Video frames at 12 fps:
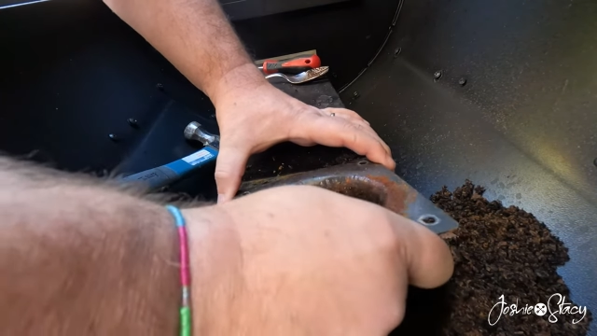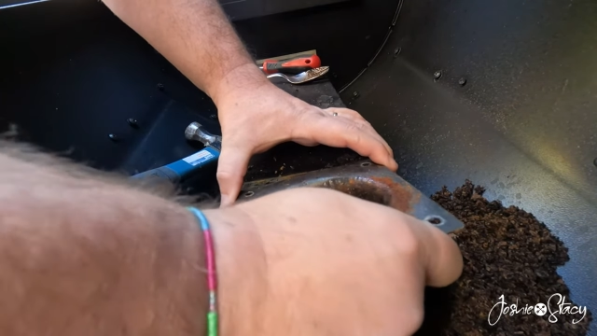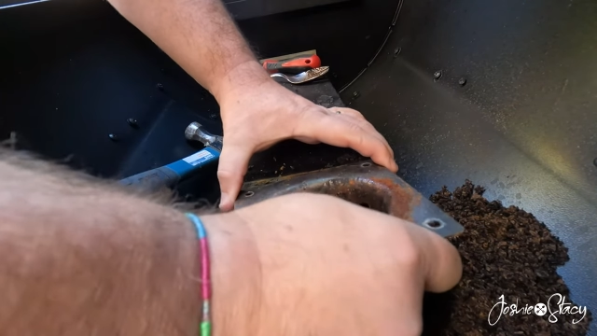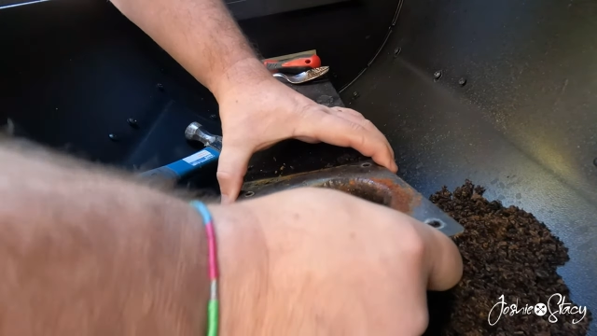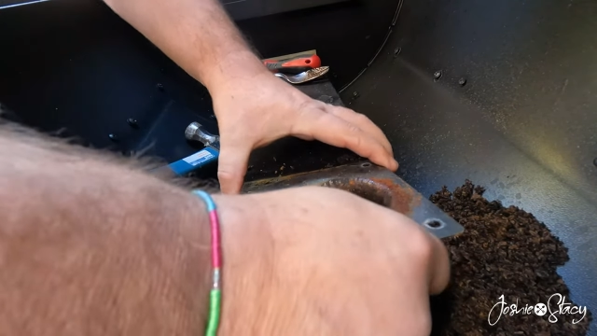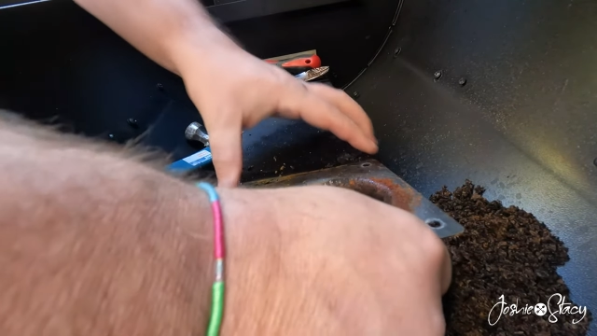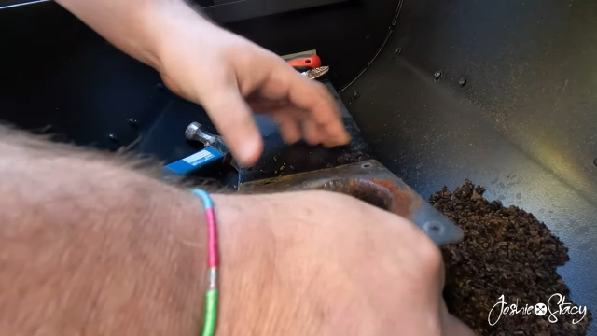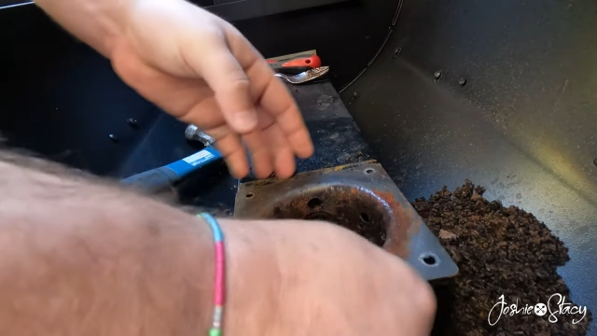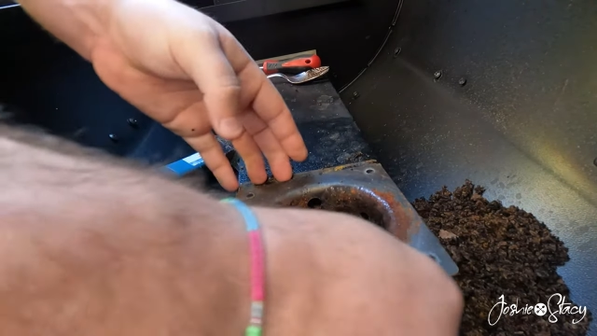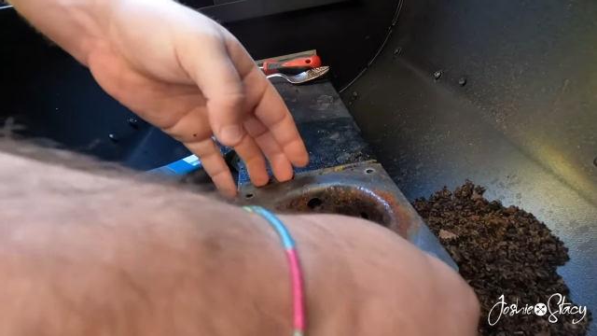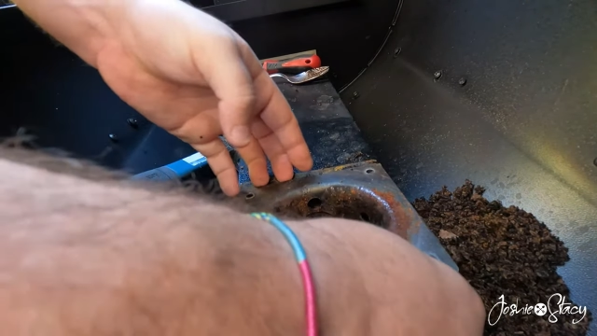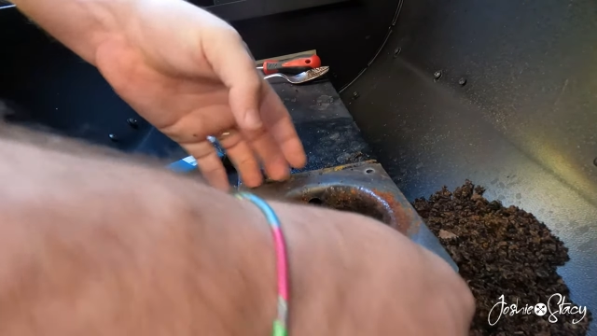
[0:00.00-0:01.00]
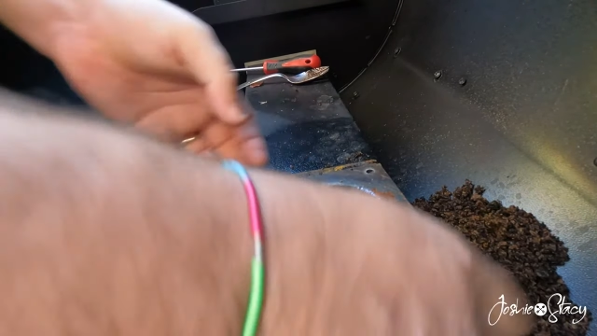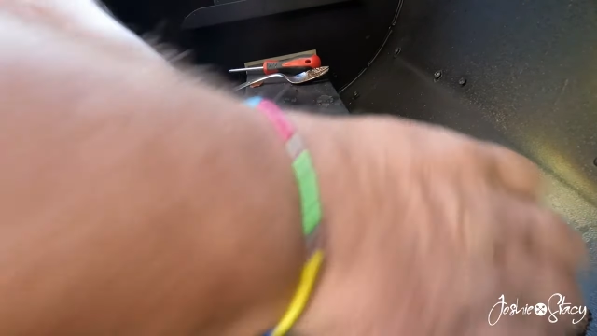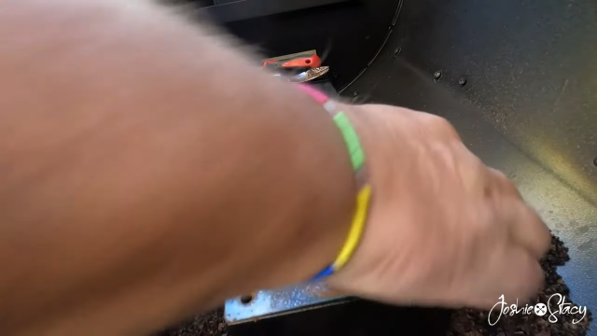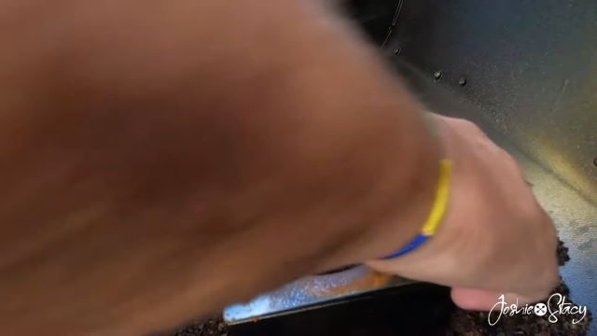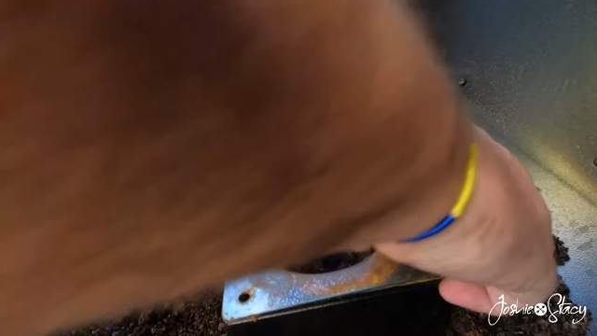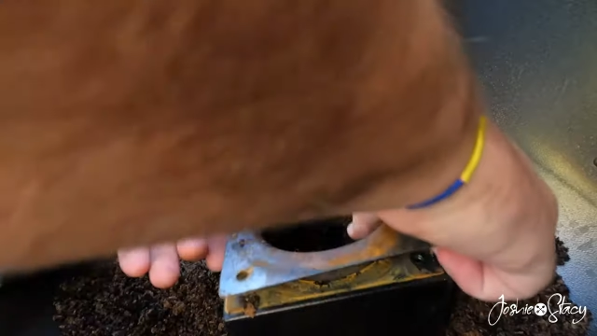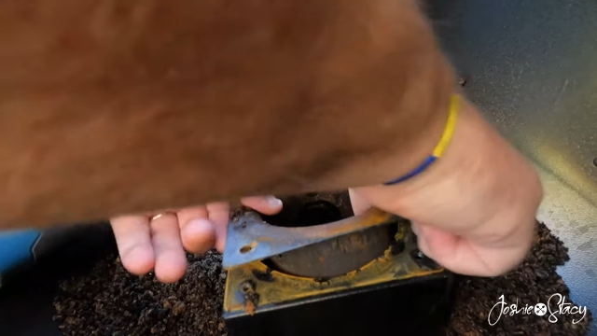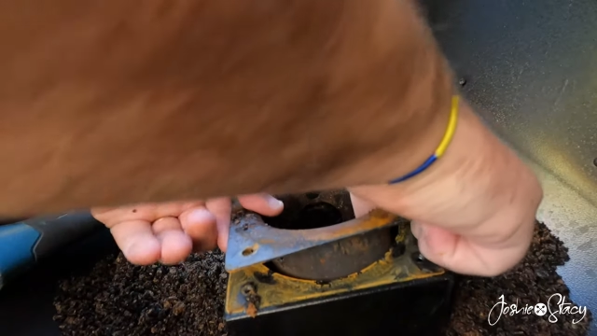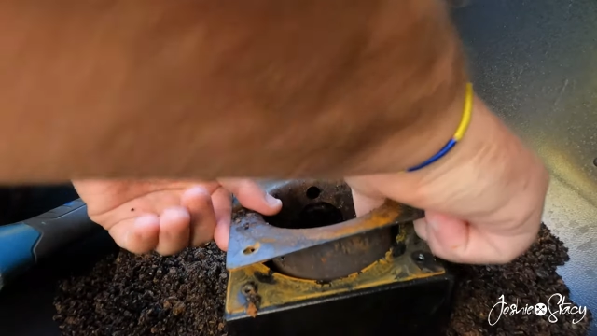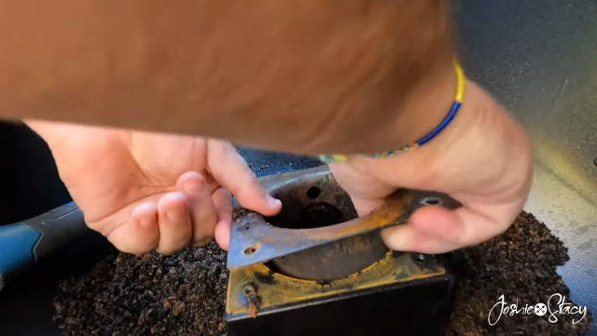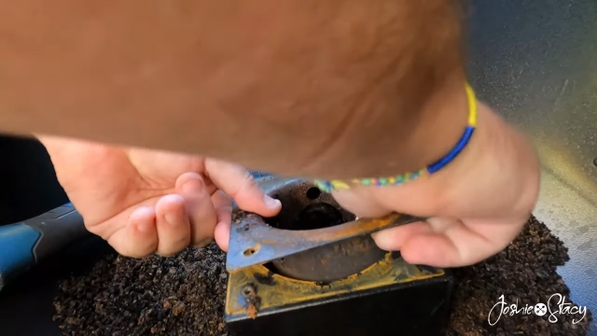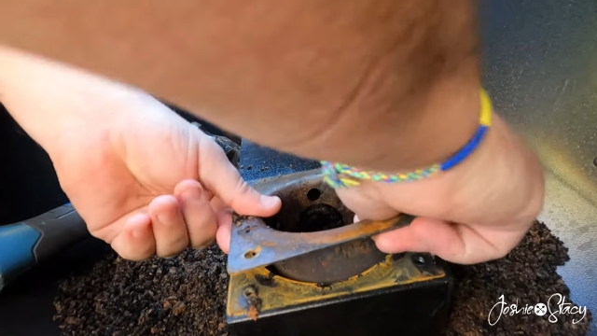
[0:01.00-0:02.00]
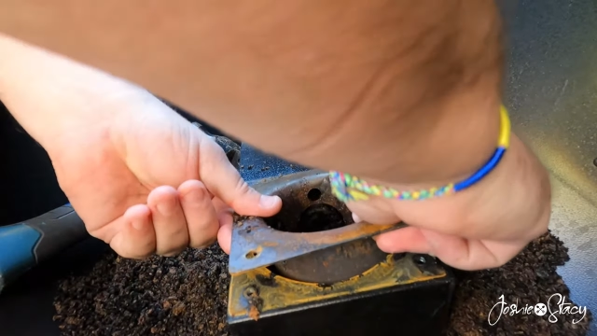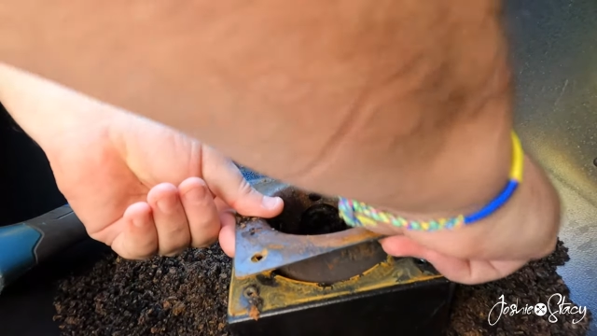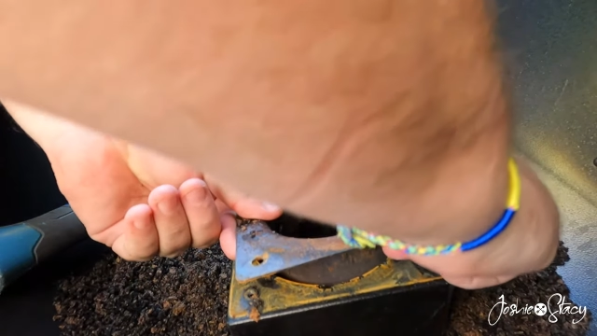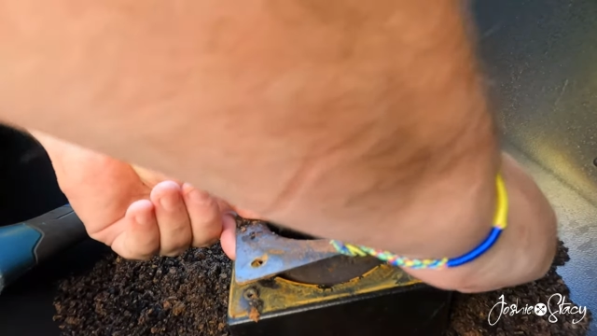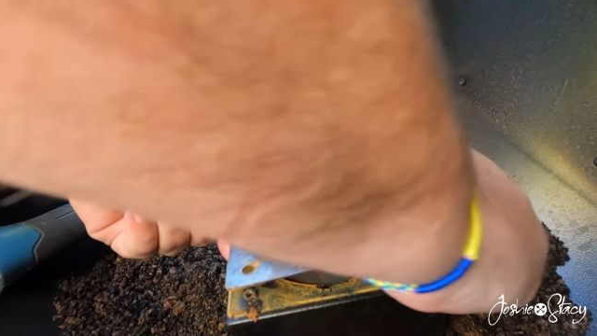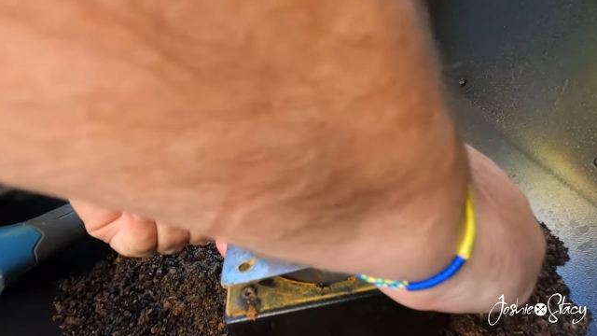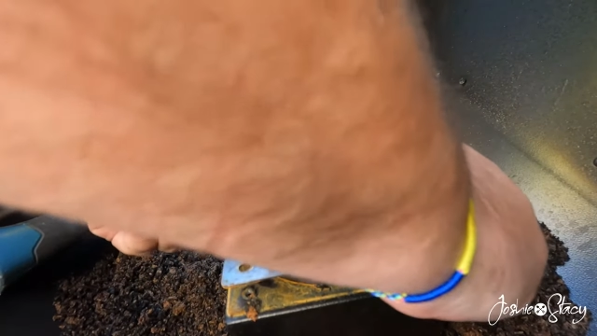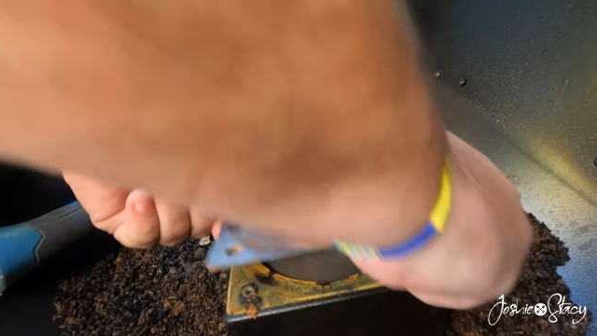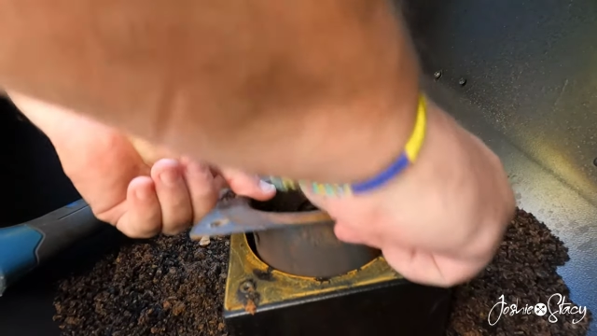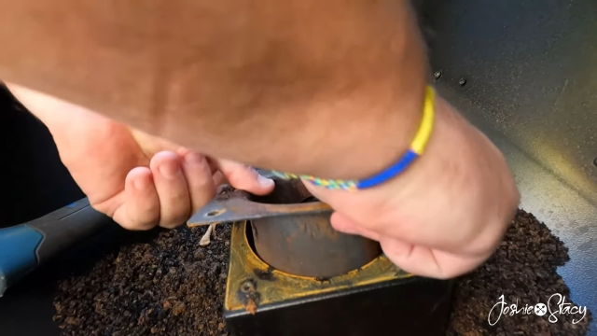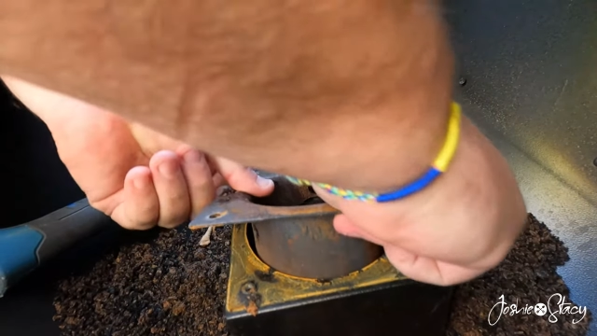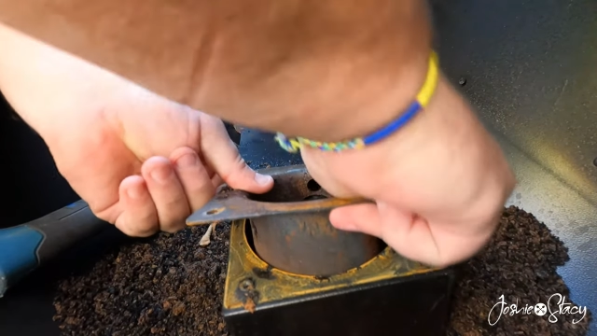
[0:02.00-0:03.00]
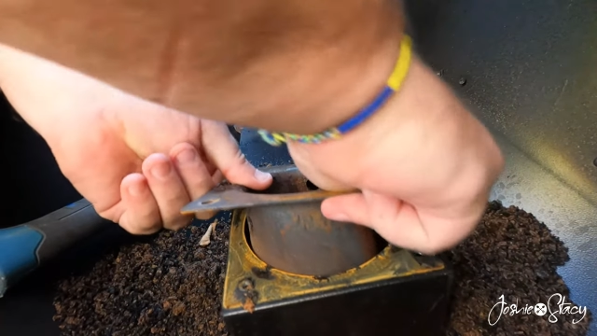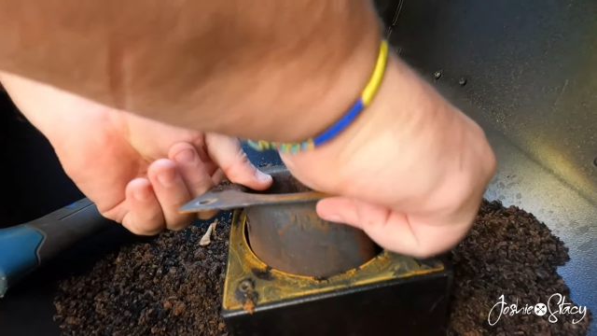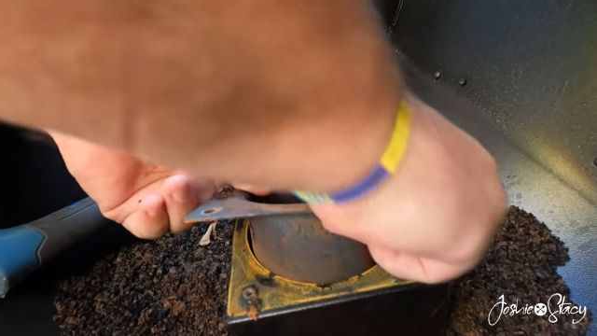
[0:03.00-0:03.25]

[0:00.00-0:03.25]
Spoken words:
(no speaker visible)